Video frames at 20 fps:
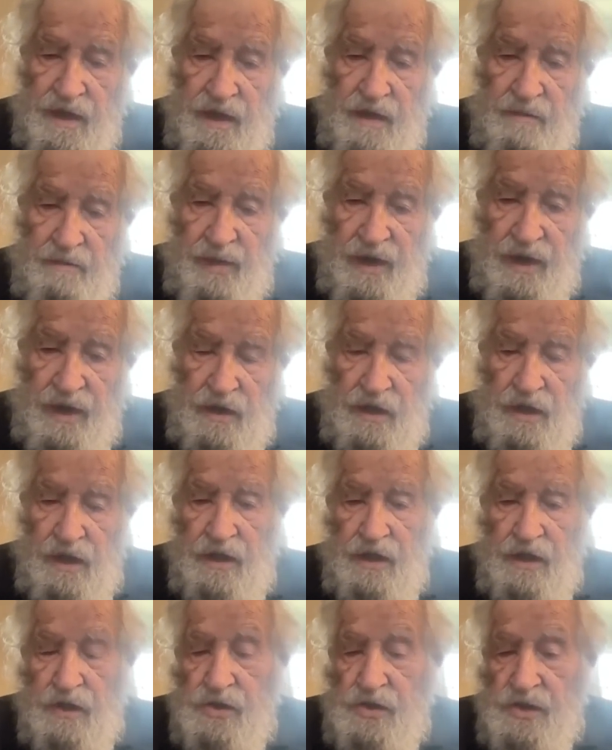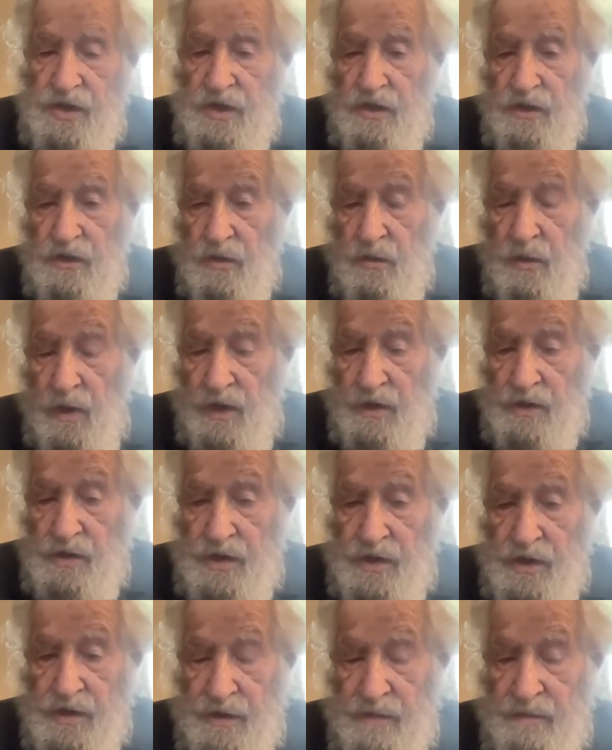barely concealed
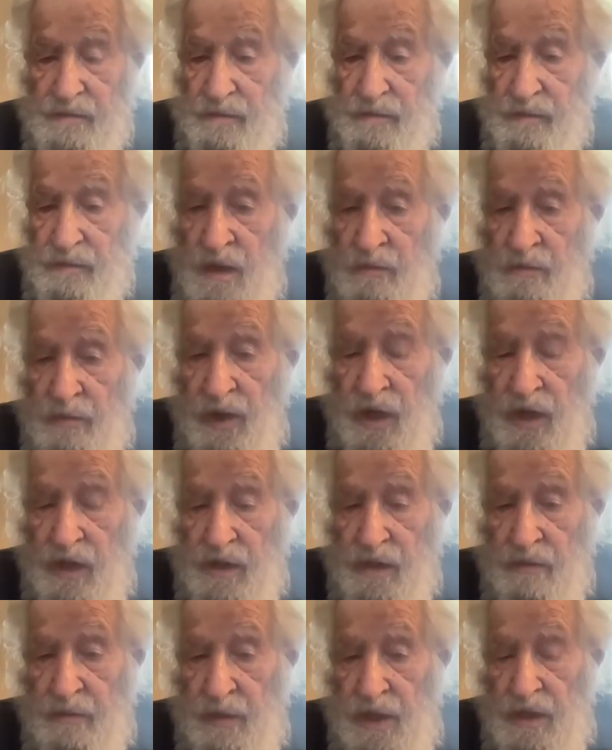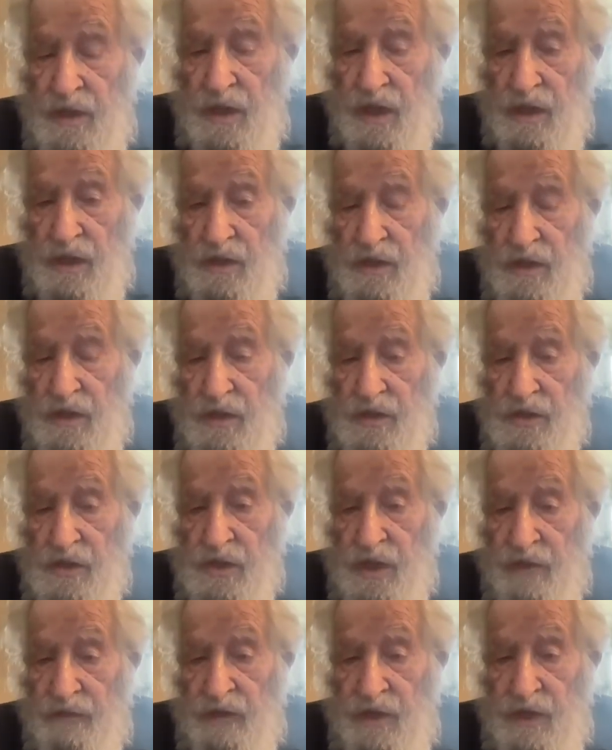racism. By the
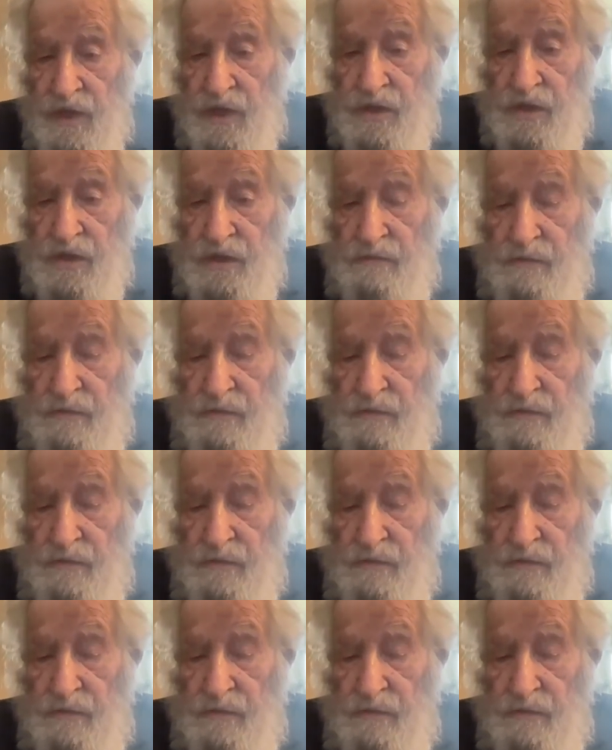mid-1970s,